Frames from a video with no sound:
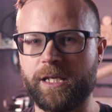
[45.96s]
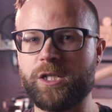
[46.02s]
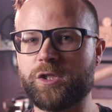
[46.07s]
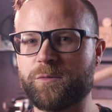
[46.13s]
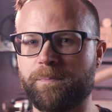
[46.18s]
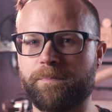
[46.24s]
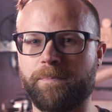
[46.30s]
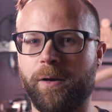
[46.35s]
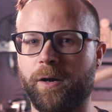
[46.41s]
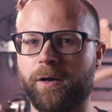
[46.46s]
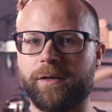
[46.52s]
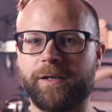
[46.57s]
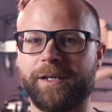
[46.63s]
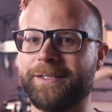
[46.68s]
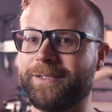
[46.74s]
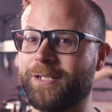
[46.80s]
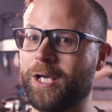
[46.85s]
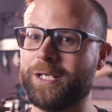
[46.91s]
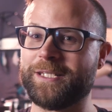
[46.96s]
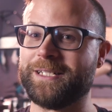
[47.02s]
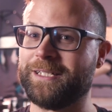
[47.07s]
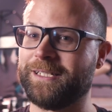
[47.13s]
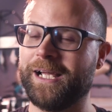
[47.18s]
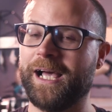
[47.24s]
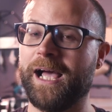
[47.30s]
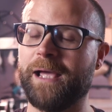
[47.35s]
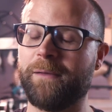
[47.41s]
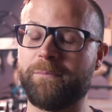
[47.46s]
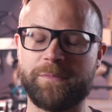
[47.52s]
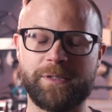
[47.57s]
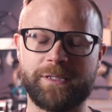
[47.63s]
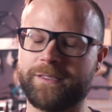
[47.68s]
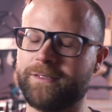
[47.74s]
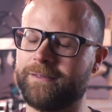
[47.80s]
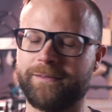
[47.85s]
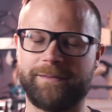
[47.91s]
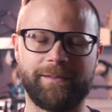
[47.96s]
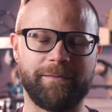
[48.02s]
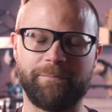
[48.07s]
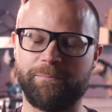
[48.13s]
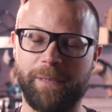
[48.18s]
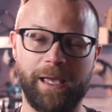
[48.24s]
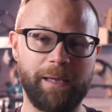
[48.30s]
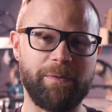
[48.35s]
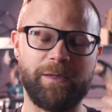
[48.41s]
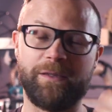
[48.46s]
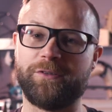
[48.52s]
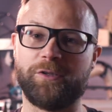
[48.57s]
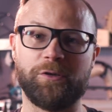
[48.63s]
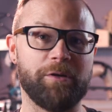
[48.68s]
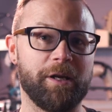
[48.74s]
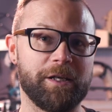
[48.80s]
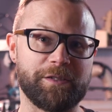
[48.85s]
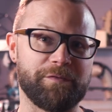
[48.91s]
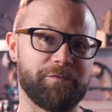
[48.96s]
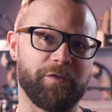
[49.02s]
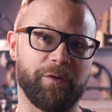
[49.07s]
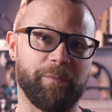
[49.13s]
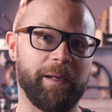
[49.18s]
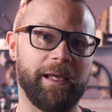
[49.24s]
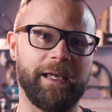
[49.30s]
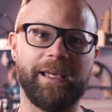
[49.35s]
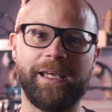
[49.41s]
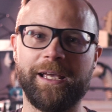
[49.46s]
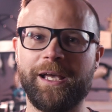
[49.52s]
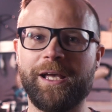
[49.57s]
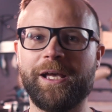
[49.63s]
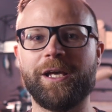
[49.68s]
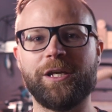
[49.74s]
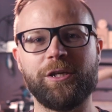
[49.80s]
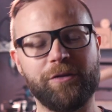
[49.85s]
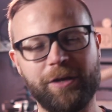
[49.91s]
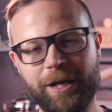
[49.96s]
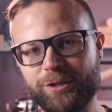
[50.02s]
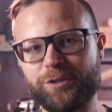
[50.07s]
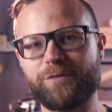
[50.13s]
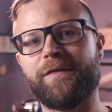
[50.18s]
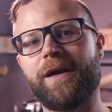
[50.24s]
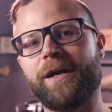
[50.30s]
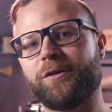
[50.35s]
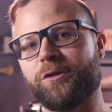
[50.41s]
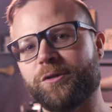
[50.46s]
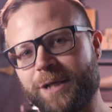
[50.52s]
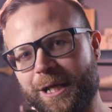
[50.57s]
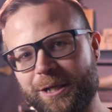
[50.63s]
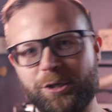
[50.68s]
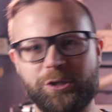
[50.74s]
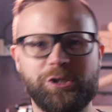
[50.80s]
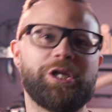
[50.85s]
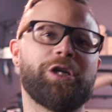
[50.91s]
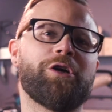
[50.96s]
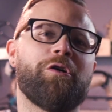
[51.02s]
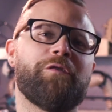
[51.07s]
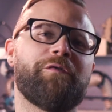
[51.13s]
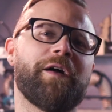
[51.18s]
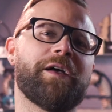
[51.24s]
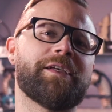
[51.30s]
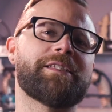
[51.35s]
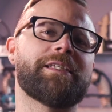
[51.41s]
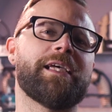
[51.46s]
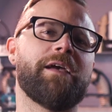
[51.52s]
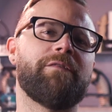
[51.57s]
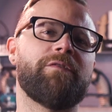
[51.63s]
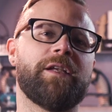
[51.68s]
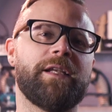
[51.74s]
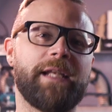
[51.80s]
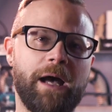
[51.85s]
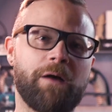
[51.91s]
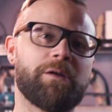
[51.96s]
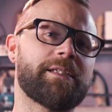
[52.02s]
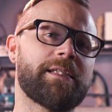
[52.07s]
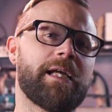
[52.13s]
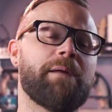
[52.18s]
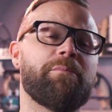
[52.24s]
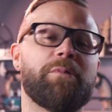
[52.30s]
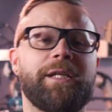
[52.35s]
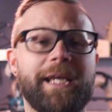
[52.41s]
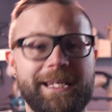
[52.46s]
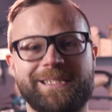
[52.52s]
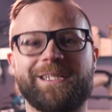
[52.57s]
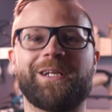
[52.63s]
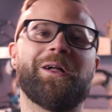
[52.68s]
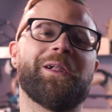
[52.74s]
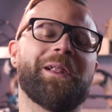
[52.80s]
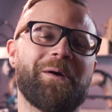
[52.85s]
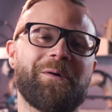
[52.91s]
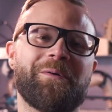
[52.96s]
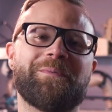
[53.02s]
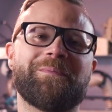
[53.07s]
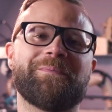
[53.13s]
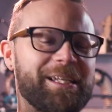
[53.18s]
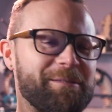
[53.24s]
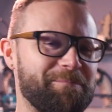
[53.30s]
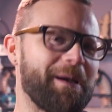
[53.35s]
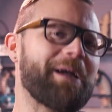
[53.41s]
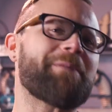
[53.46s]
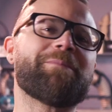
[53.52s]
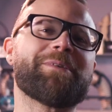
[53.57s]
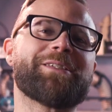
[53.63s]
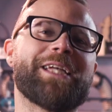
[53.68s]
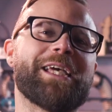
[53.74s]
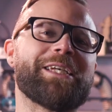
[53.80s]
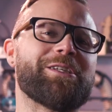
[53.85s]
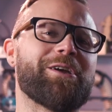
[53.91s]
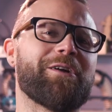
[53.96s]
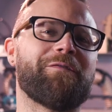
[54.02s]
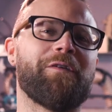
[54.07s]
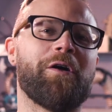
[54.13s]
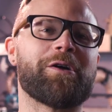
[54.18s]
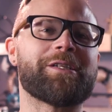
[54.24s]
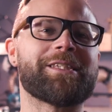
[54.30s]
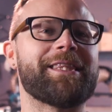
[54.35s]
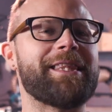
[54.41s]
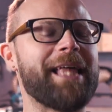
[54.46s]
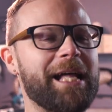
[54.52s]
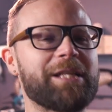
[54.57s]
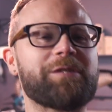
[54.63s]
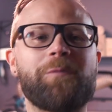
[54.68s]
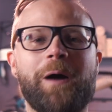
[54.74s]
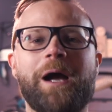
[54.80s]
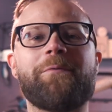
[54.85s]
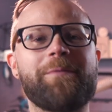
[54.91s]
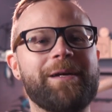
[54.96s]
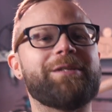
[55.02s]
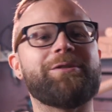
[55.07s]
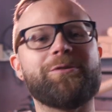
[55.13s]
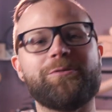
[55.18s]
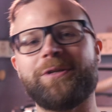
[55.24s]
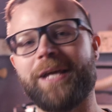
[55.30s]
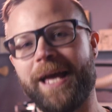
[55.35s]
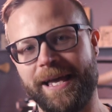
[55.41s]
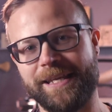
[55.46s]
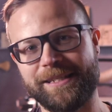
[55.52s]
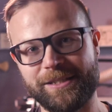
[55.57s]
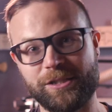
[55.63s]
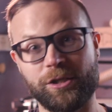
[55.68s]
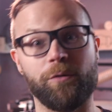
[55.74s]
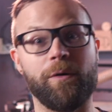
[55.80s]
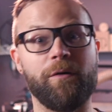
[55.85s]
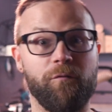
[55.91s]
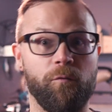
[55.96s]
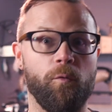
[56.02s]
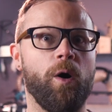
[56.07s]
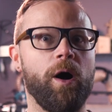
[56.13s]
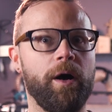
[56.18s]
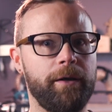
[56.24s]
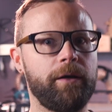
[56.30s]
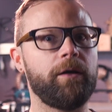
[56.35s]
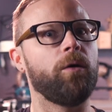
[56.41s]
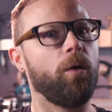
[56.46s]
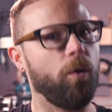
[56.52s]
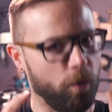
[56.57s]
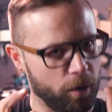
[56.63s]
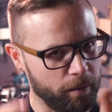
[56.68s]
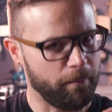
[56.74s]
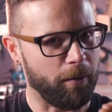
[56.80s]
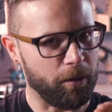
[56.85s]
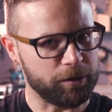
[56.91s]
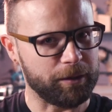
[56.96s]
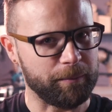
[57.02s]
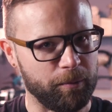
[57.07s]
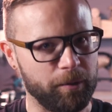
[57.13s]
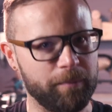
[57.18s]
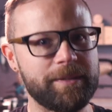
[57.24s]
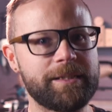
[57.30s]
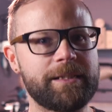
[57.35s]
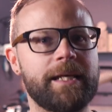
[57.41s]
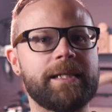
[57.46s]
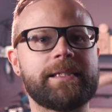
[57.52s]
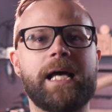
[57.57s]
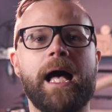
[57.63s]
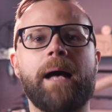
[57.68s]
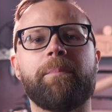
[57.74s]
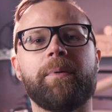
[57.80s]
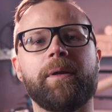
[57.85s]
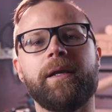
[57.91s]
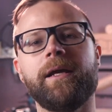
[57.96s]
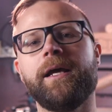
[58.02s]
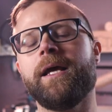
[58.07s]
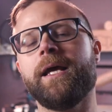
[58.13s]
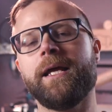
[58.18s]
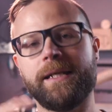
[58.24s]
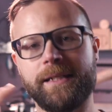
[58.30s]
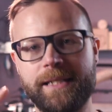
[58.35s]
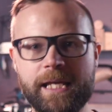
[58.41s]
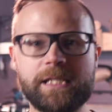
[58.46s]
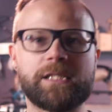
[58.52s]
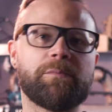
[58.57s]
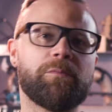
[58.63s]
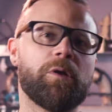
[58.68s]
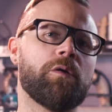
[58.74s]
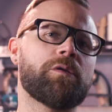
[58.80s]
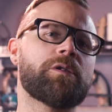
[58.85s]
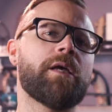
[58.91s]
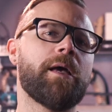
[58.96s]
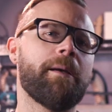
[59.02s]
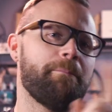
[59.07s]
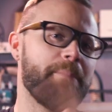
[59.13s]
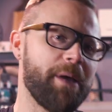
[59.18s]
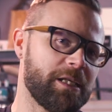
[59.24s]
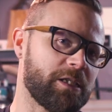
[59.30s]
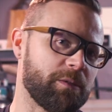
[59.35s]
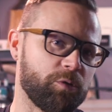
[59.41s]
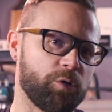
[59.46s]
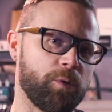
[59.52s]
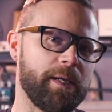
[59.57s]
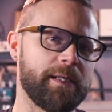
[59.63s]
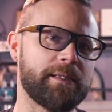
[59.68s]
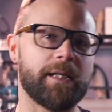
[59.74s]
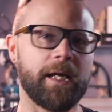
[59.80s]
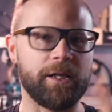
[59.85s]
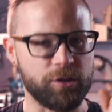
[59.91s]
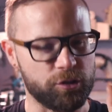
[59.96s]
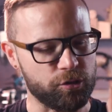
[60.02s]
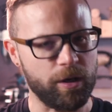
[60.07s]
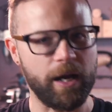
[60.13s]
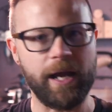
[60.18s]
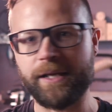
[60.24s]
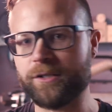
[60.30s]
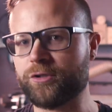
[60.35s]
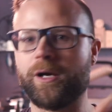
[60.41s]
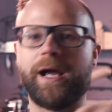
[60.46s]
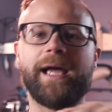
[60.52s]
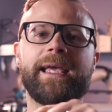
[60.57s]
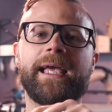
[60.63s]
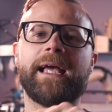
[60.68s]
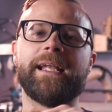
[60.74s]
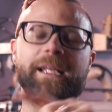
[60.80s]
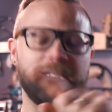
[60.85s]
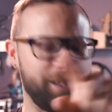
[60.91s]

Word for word: each part a dozen times, maybe two dozen for me. You've got your vectors and your G-code file saved, now it's time to test it all out. Expect mistakes here folks, that's why we do tests. So if one or multiple mistakes happen, take some notes, make some tweaks, and try and try again